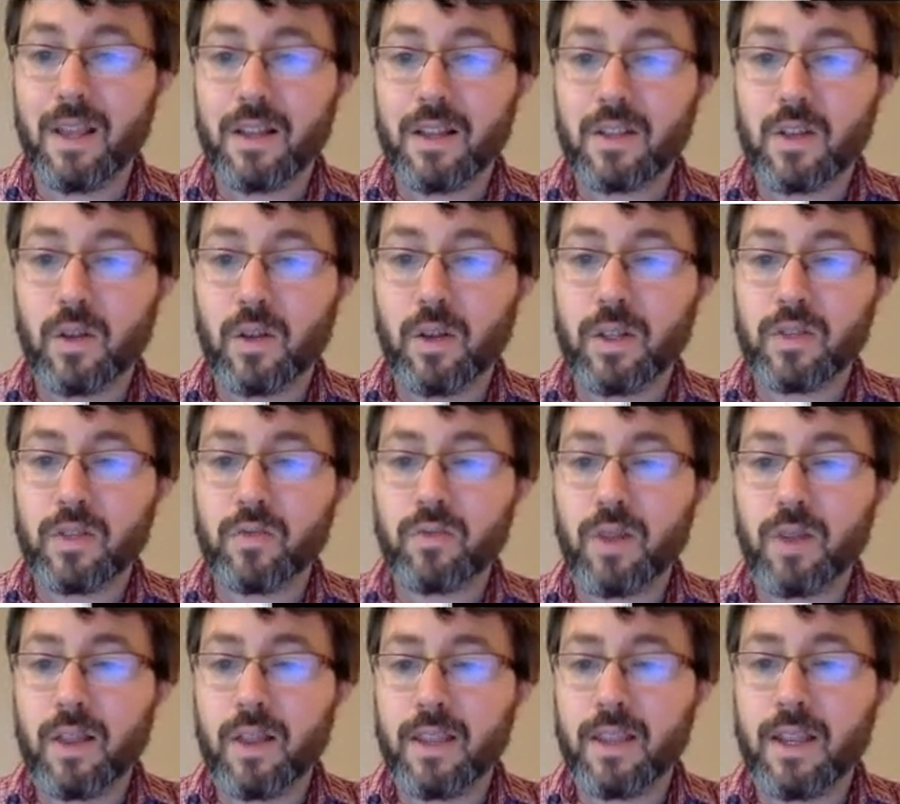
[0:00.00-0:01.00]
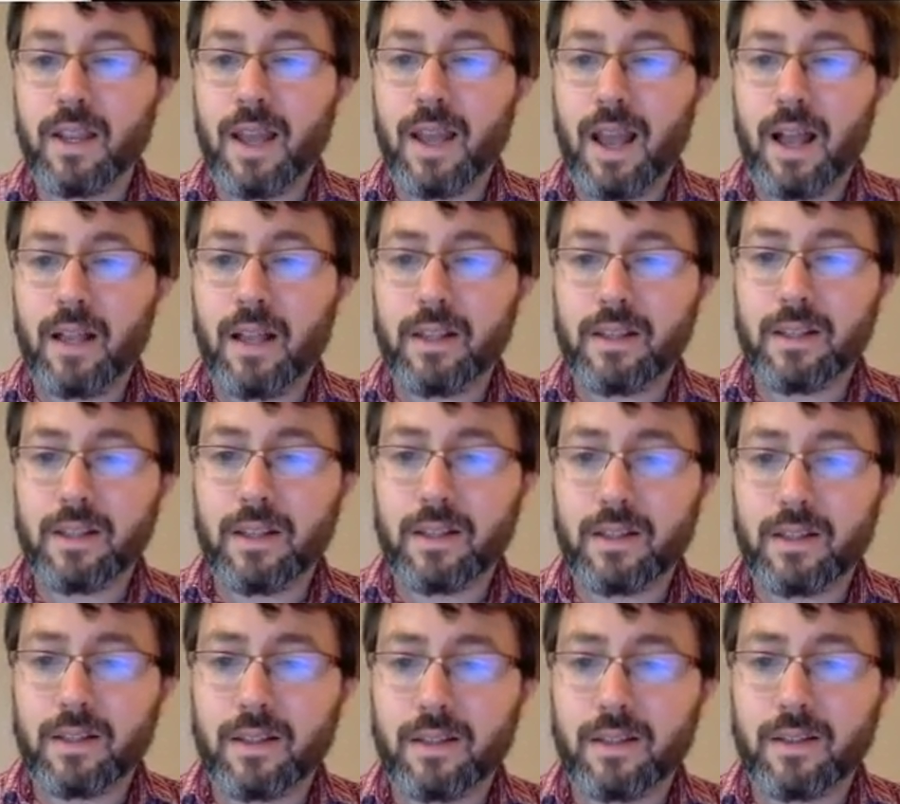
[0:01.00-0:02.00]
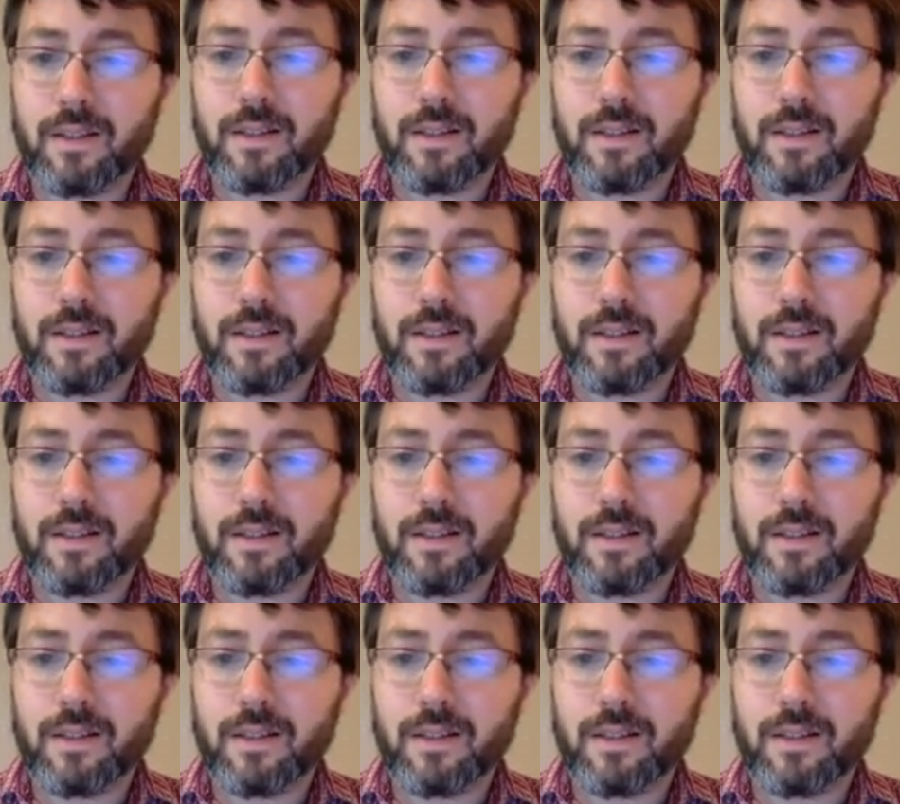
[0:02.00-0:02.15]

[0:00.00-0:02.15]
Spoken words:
So let's run the analysis.